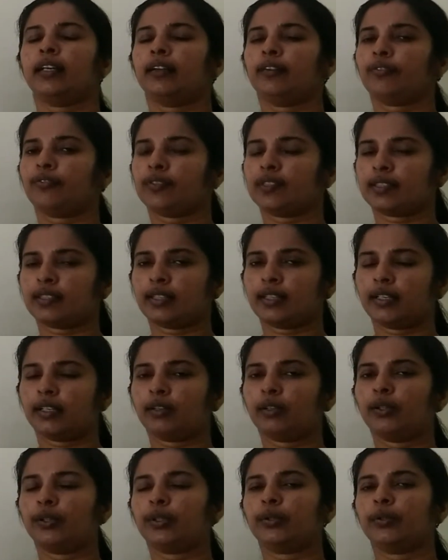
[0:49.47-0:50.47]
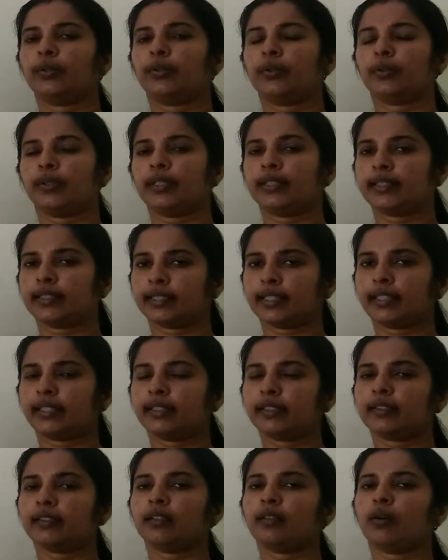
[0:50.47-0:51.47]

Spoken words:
f is z equal to z